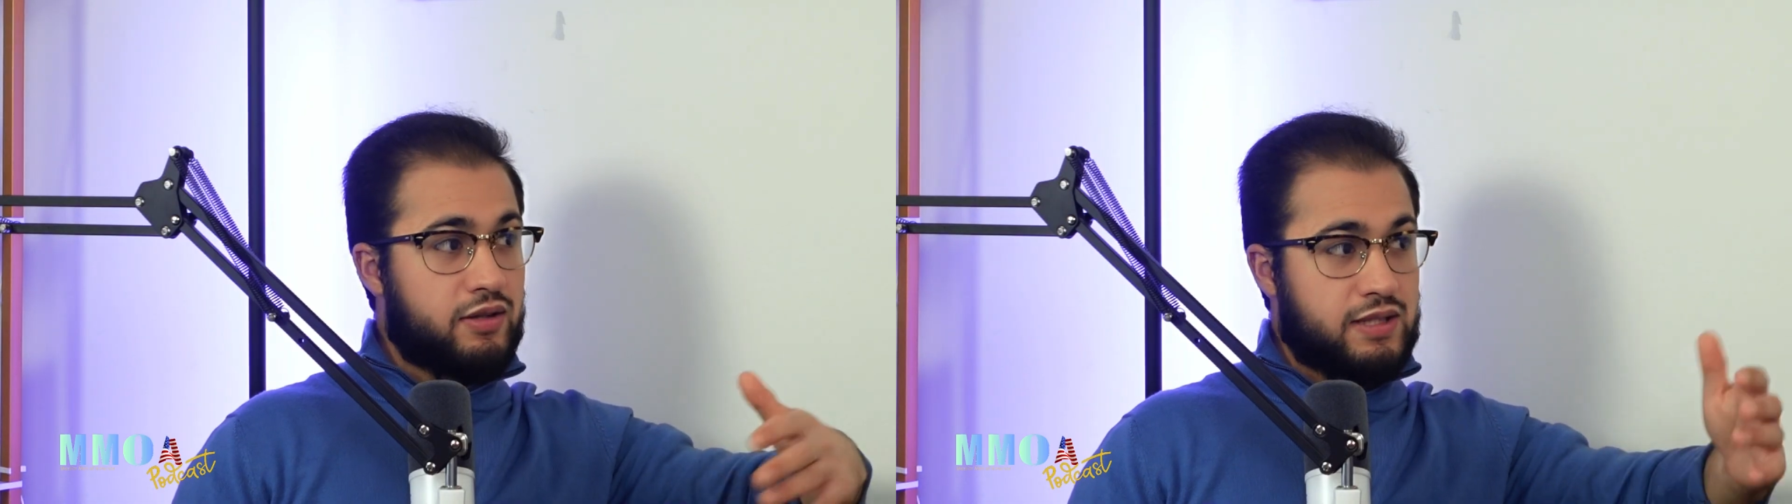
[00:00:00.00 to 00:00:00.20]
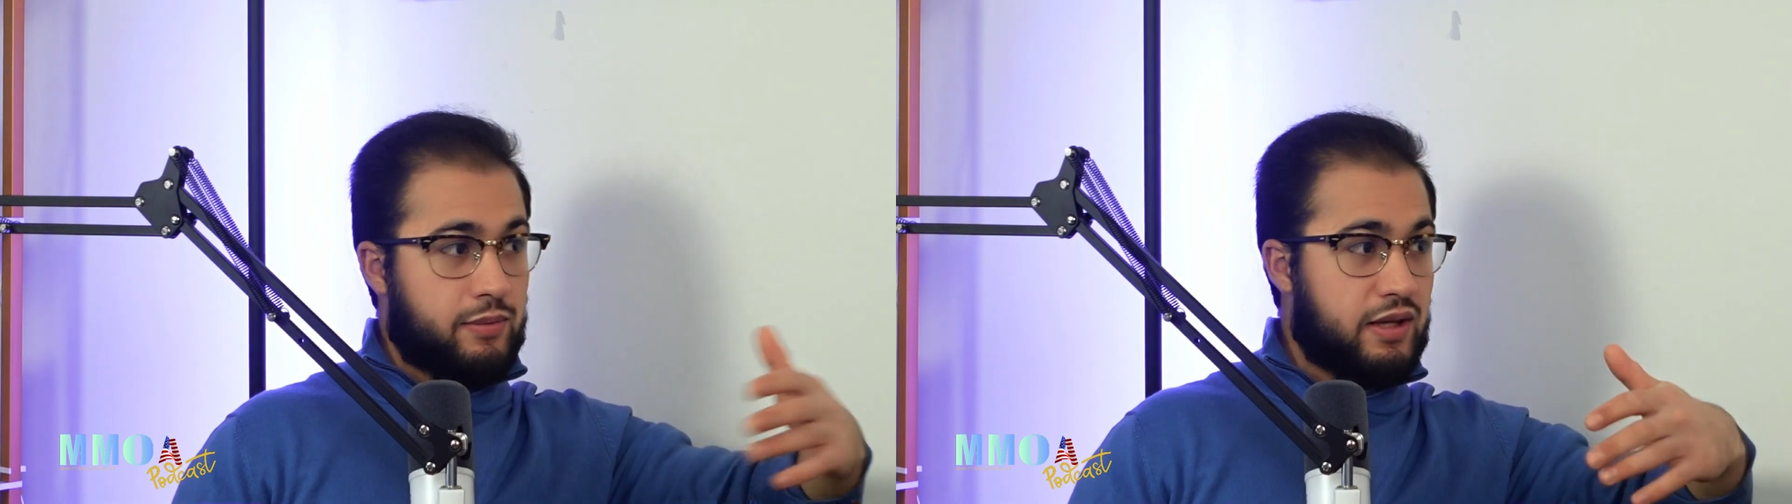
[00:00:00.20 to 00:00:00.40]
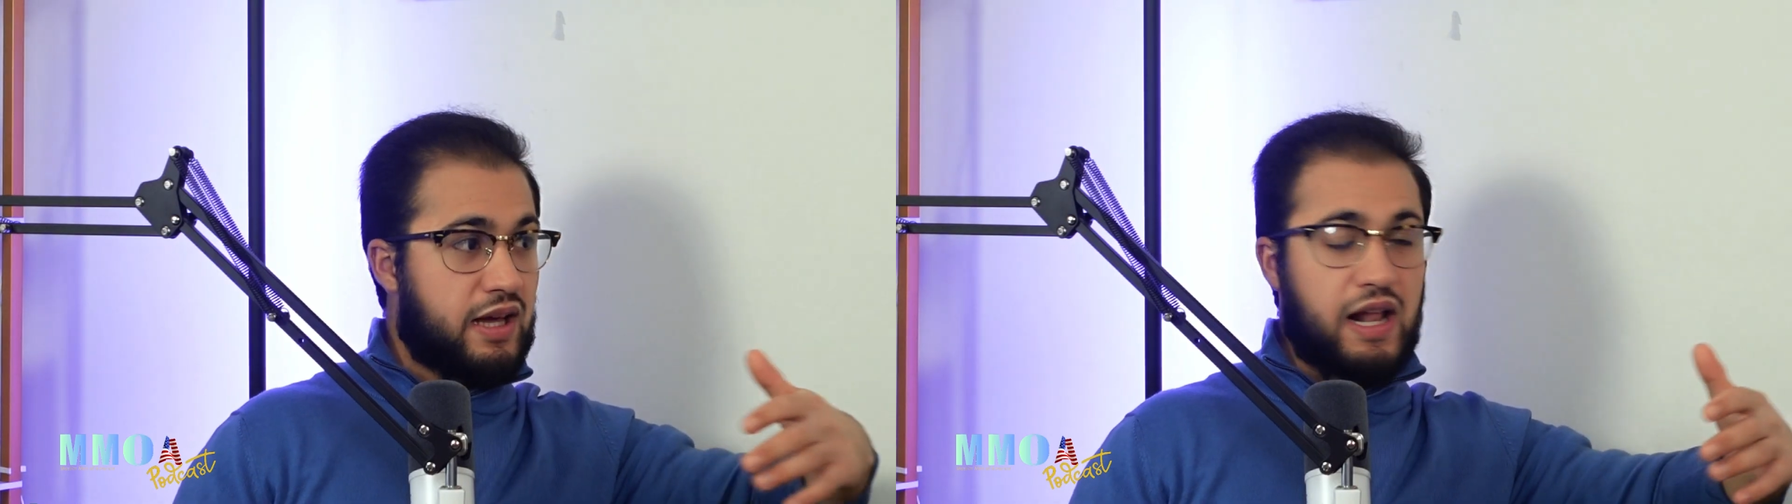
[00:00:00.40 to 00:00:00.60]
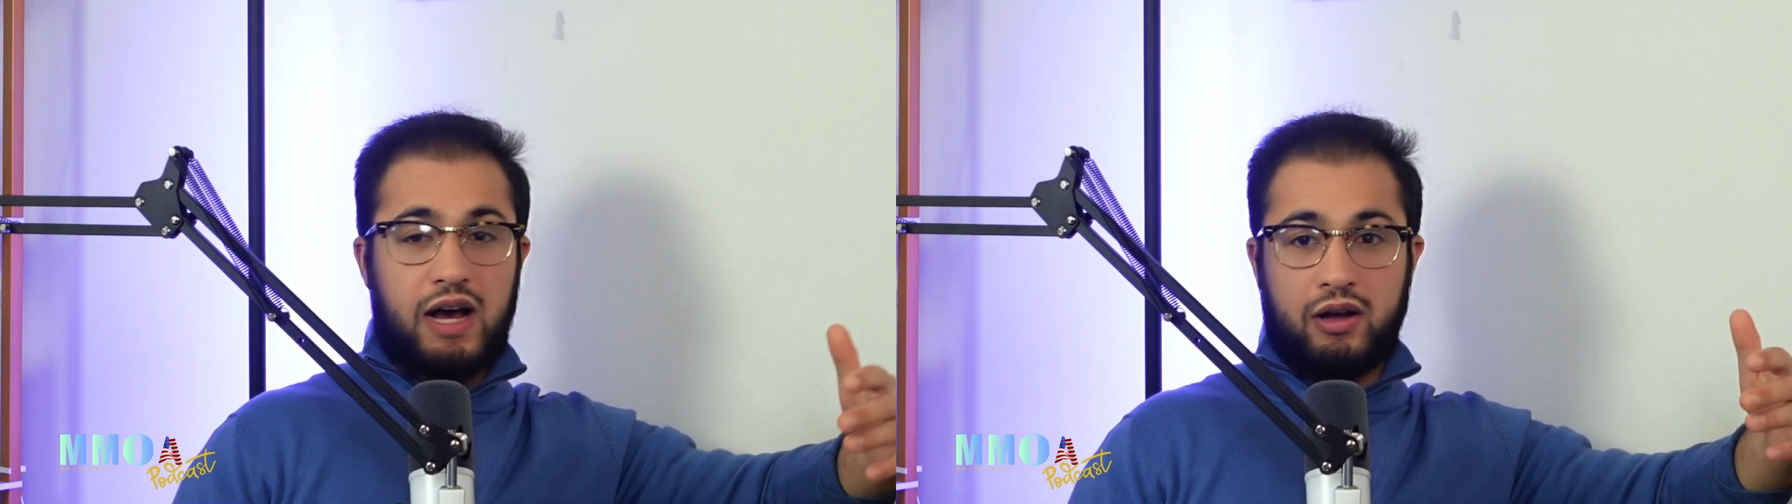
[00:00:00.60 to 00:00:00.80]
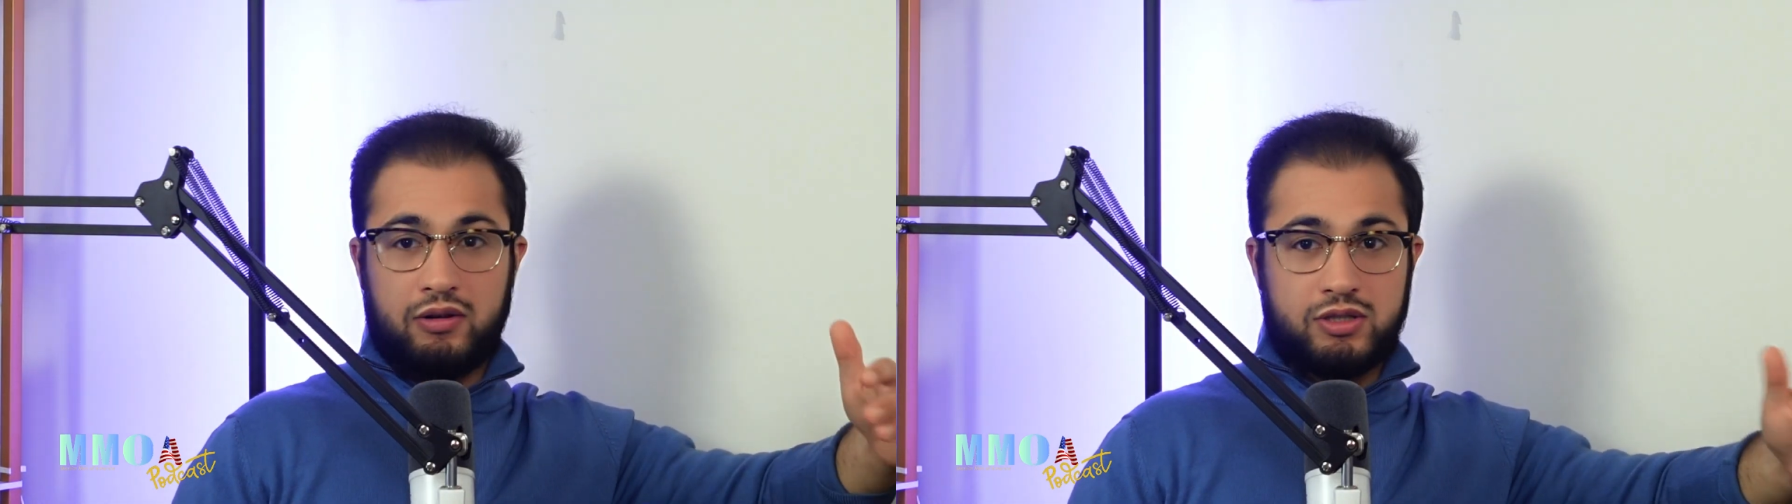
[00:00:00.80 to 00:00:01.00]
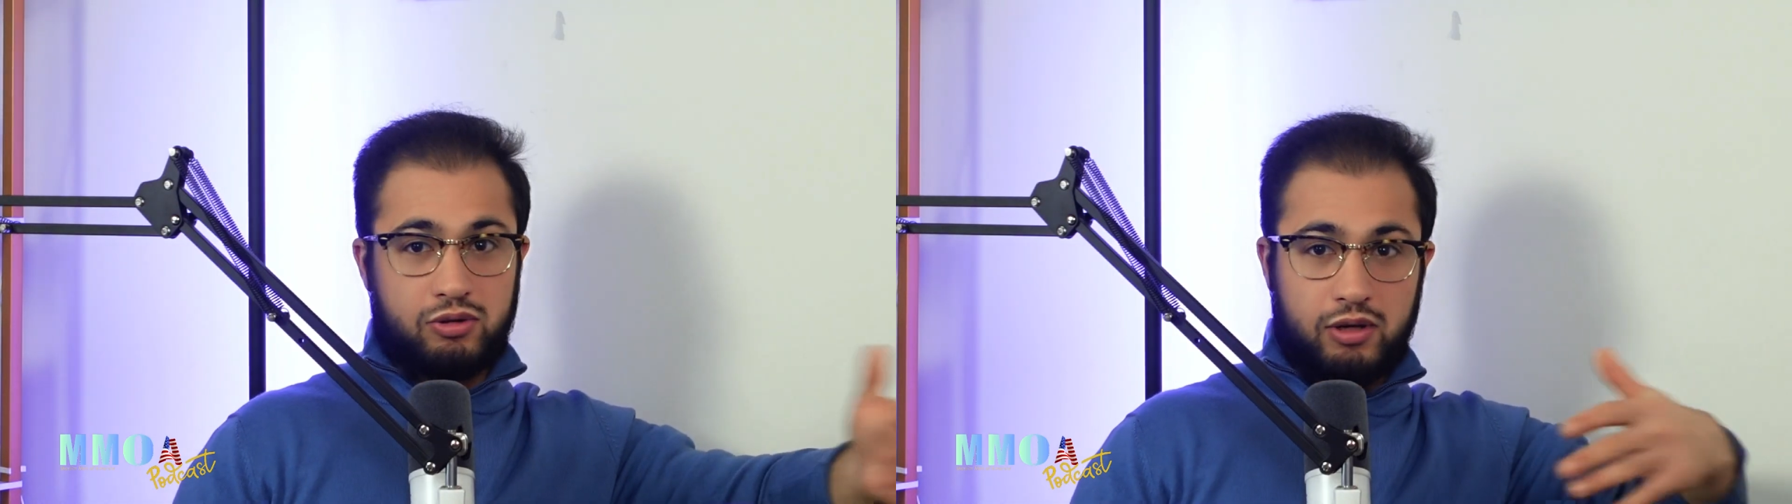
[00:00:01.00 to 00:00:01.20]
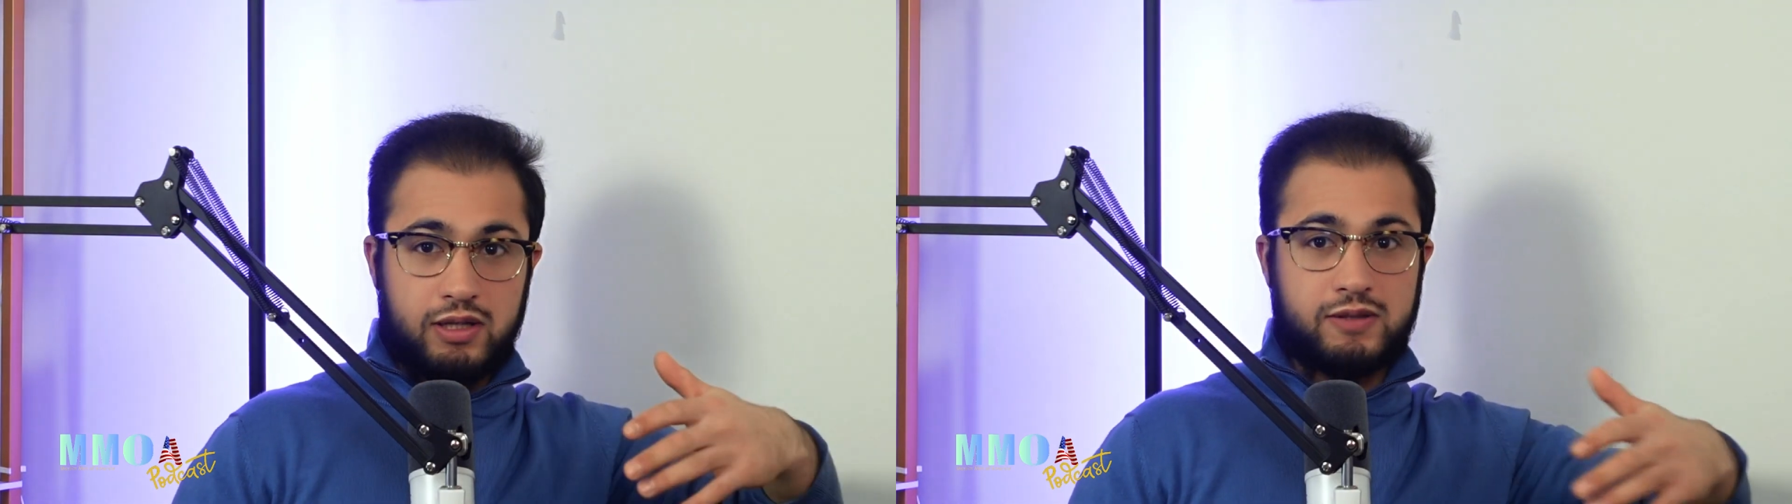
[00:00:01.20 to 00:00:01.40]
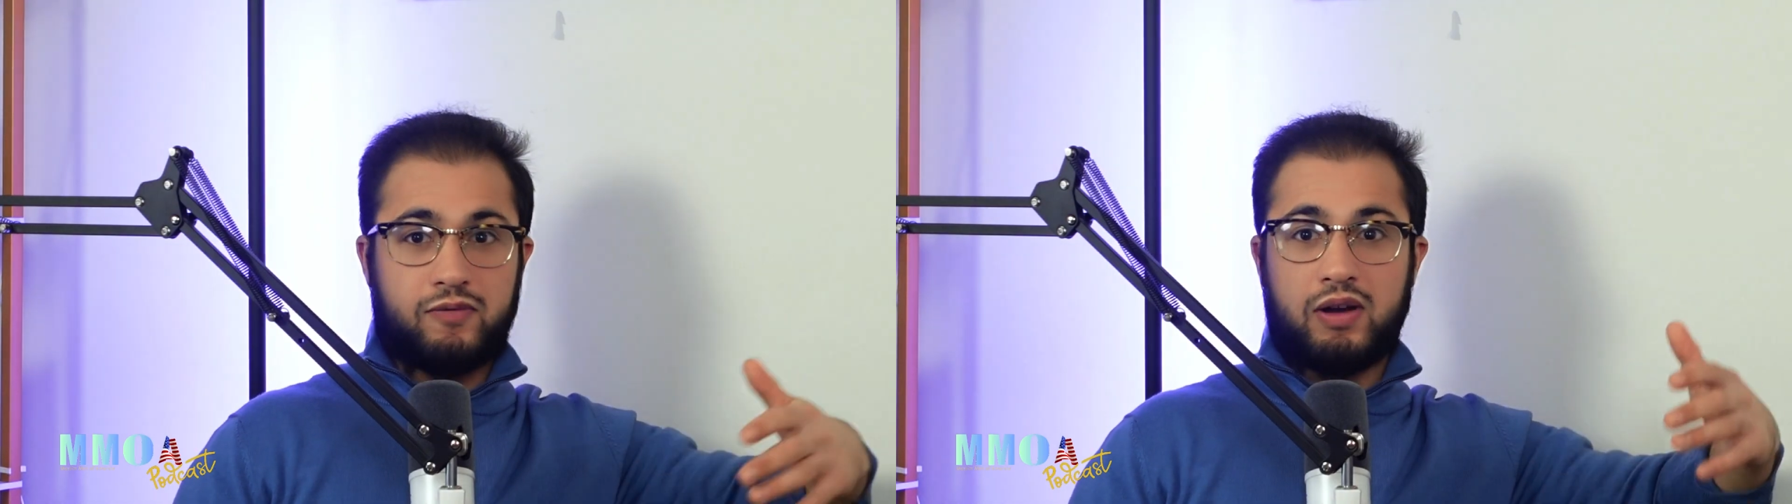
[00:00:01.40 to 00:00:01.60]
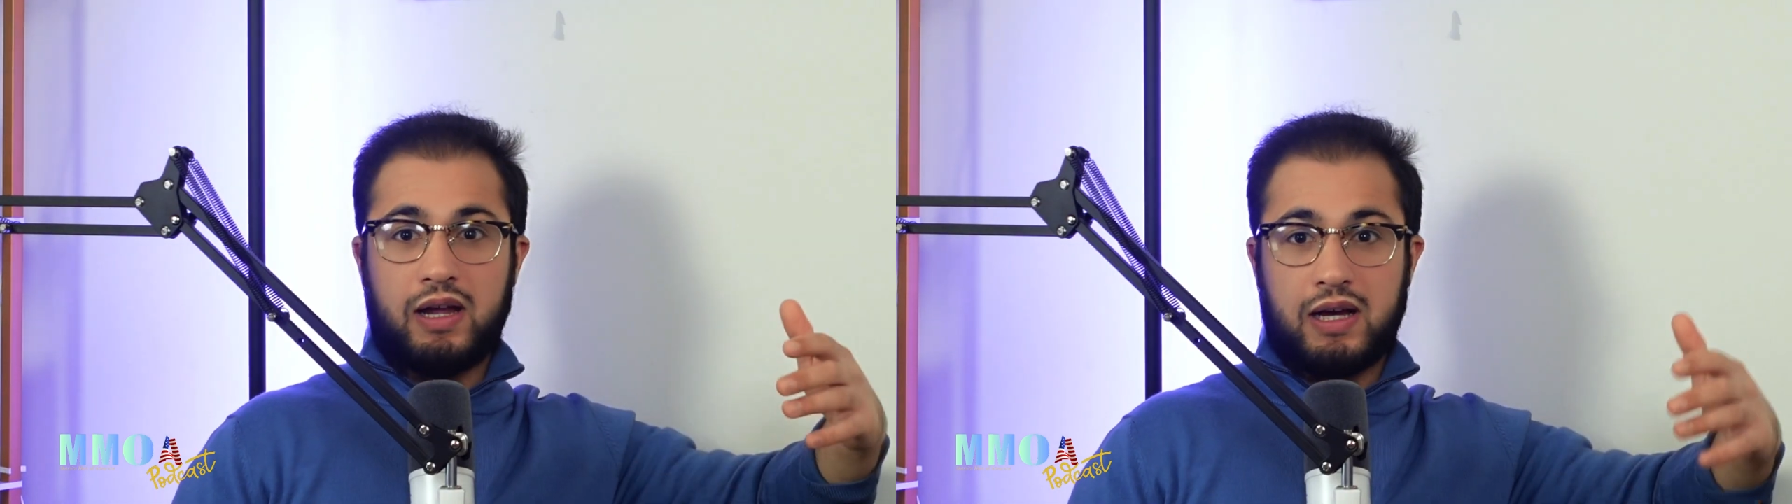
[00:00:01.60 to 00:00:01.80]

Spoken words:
It's time to get out. Suria's free.